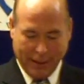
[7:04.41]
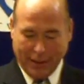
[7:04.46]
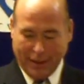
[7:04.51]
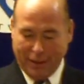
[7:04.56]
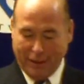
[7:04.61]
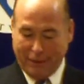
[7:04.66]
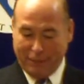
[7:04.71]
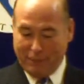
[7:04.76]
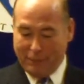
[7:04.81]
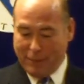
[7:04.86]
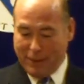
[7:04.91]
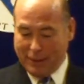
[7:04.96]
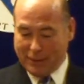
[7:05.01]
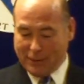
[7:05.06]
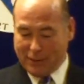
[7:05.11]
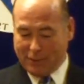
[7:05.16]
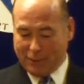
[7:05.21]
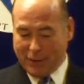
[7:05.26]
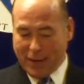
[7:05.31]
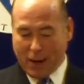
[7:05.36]

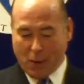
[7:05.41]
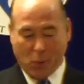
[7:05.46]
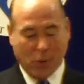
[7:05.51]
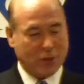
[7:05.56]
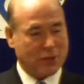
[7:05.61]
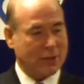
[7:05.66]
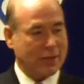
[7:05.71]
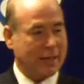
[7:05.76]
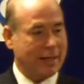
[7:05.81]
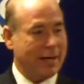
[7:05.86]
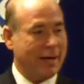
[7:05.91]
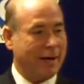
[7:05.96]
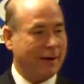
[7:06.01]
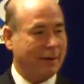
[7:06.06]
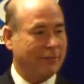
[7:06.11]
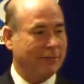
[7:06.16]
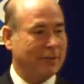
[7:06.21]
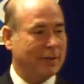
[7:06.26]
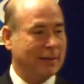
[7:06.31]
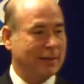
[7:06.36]
As if that wasn't
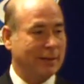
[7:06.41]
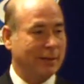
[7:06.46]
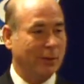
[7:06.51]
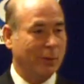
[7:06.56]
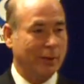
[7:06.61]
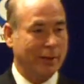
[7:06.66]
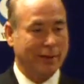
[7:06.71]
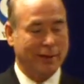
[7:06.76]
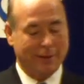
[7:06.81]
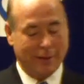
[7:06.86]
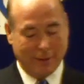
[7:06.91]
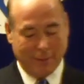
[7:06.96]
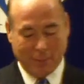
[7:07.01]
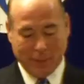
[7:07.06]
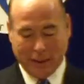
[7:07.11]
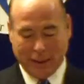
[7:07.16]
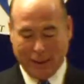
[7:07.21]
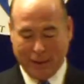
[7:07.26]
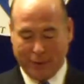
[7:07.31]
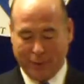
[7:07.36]
enough to deal with and the
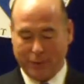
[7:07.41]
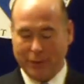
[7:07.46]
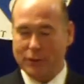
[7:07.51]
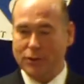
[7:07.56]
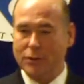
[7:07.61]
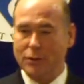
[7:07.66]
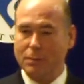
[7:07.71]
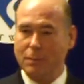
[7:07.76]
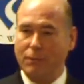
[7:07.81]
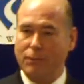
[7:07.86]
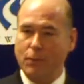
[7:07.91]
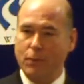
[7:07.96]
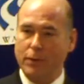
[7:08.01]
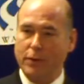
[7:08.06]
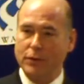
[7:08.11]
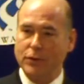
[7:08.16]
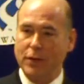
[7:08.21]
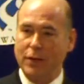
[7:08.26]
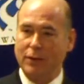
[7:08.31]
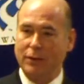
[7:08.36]
many other issues before
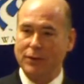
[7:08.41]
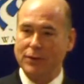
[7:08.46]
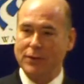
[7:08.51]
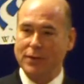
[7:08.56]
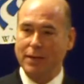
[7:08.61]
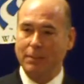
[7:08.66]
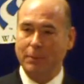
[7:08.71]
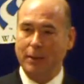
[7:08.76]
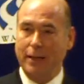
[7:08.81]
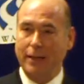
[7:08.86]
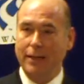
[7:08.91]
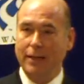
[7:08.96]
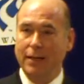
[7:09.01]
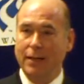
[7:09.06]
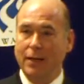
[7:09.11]
the General Assembly,